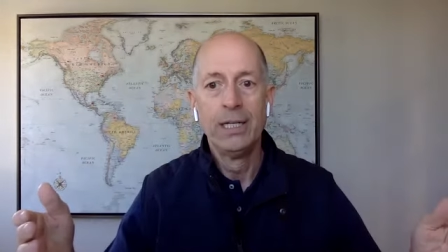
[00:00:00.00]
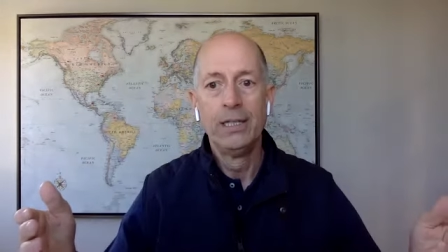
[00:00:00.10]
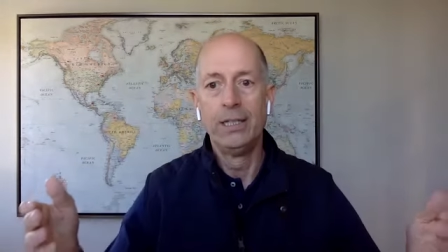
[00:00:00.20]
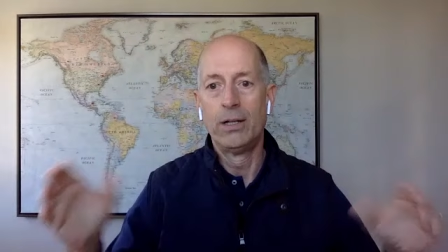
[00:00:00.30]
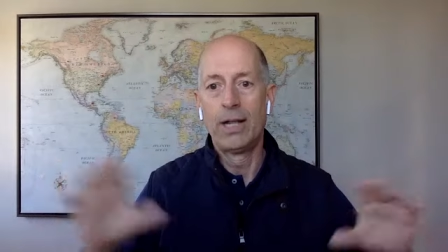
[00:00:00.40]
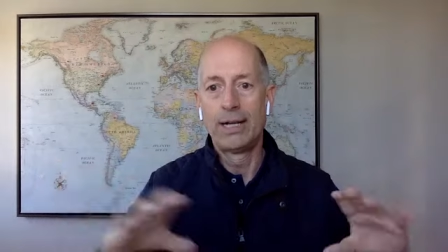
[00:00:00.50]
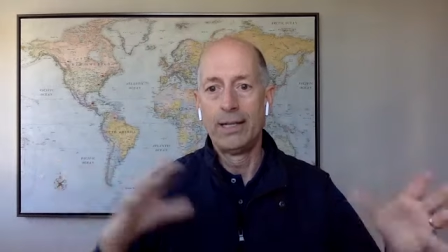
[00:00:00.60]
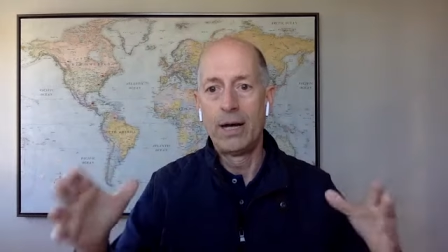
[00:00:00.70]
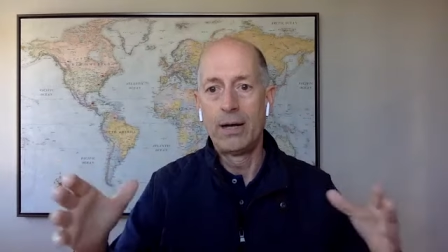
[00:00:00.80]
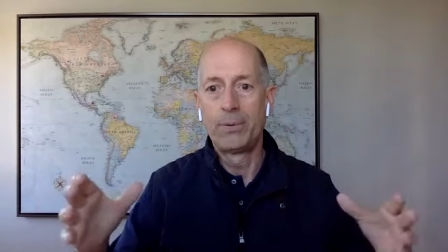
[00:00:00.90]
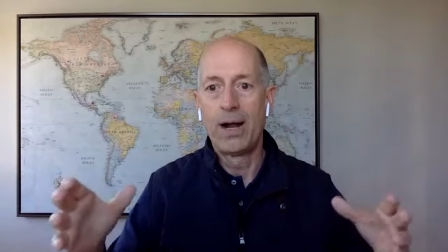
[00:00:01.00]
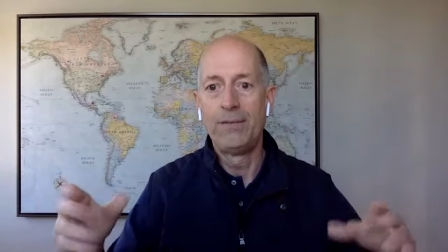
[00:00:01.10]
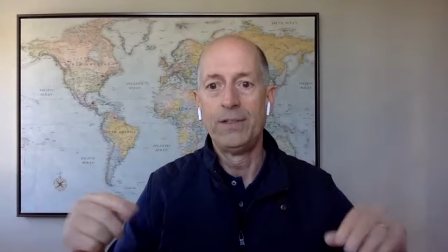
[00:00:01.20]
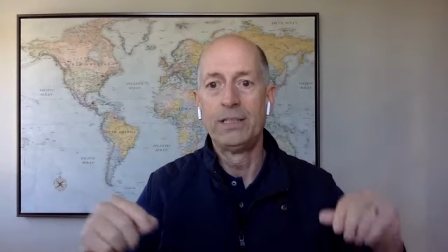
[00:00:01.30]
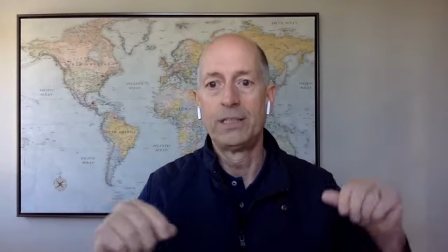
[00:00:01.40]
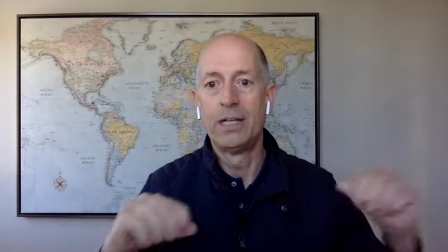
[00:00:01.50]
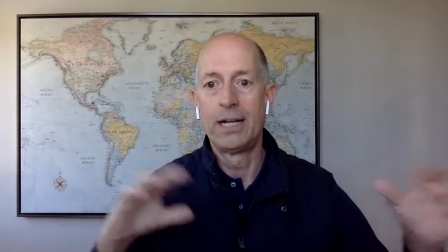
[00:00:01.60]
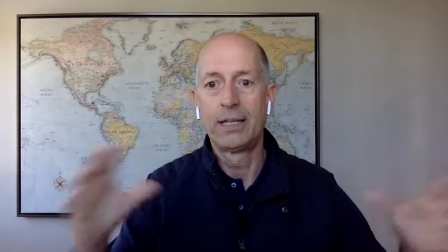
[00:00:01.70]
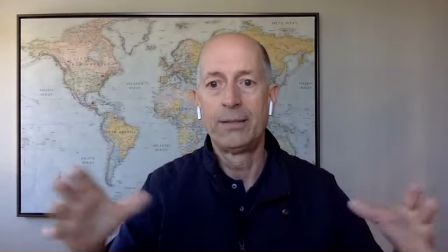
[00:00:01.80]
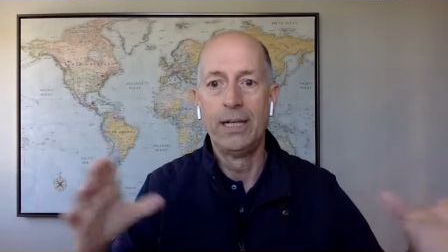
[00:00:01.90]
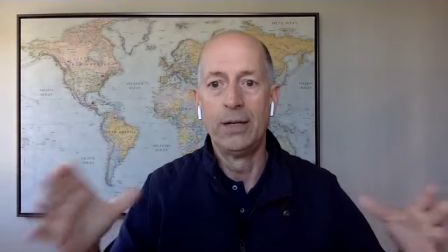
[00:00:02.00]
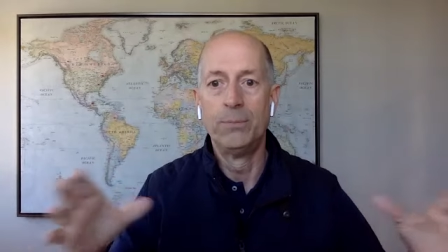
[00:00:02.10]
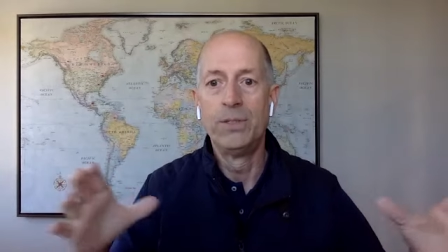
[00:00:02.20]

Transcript: you know a lot of the nonprofits and a lot of you know